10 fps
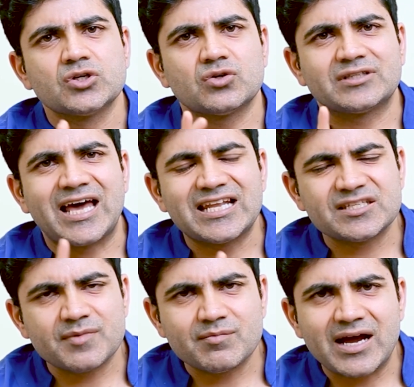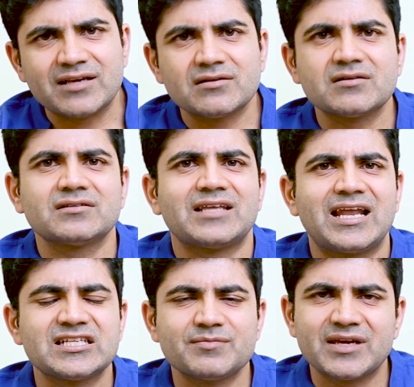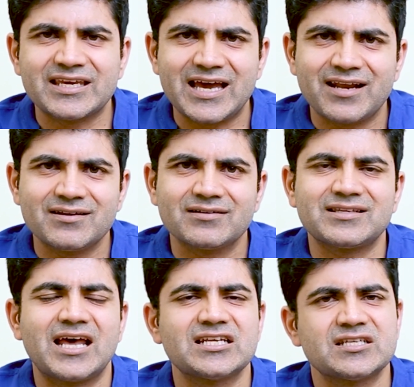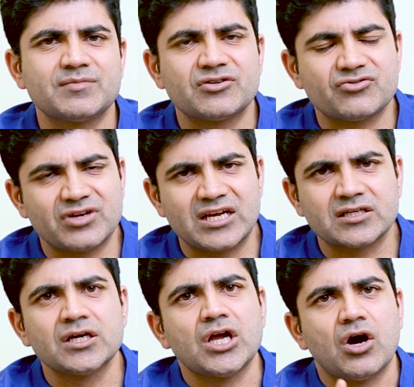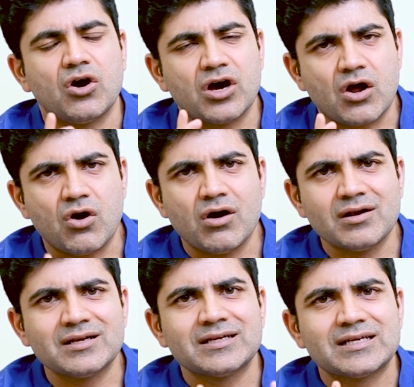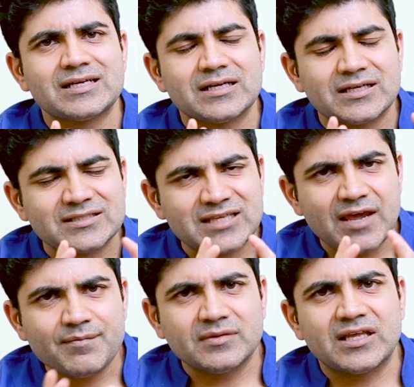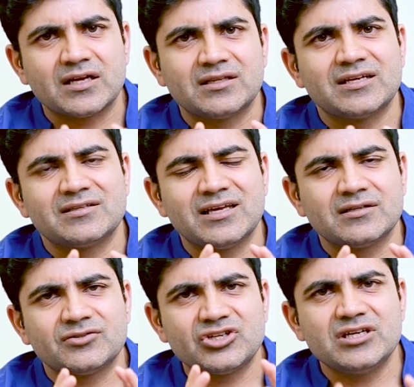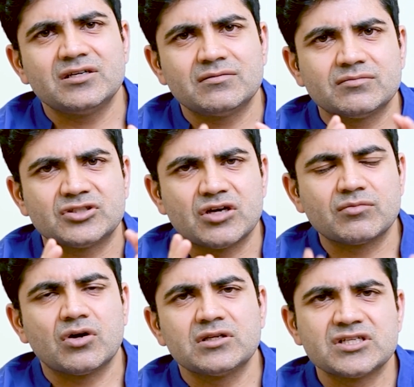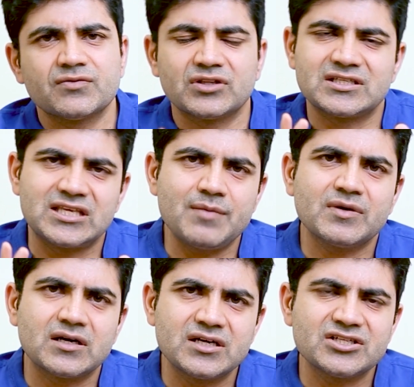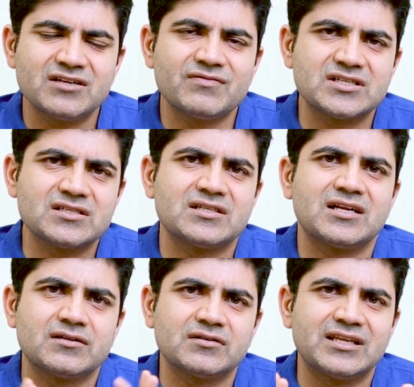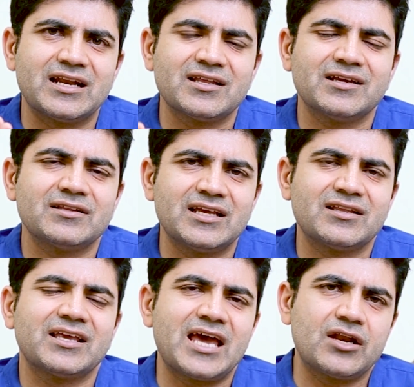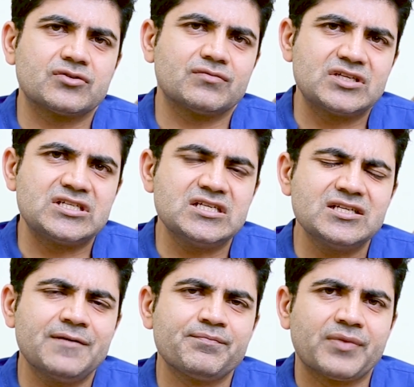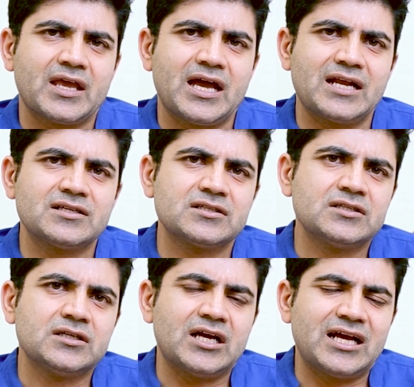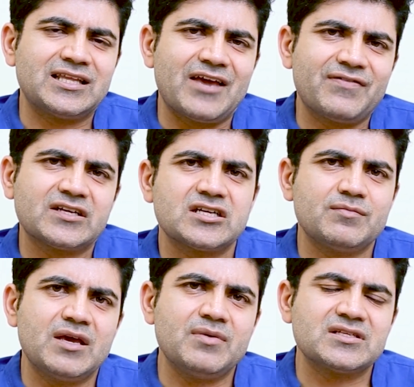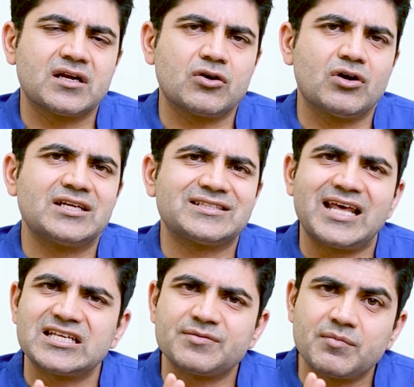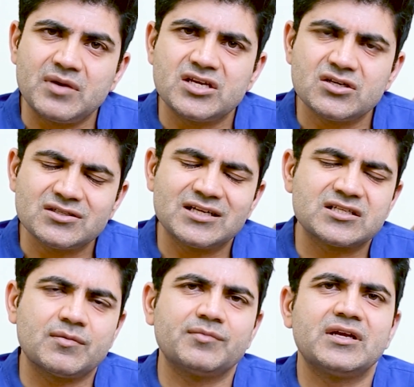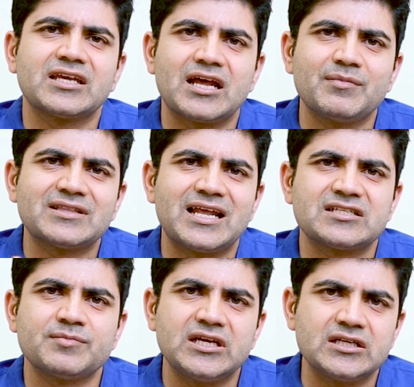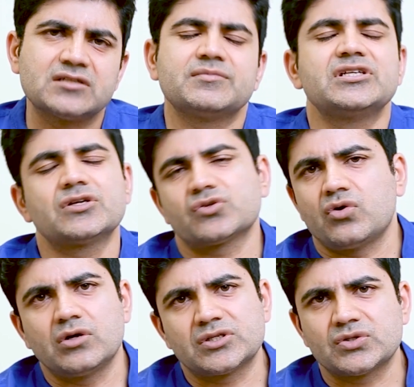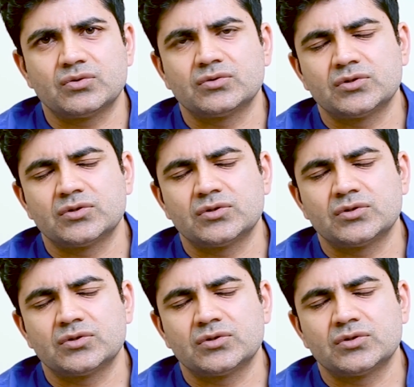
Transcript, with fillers: So thalassemia minor, thalassemia carrier, thalassemia trait are all same. They are three terminologies for the same condition, which is that they're the carriers of the gene, and affected babies are called as thalassemia majors, and some of them can be thalassemia intermediates also.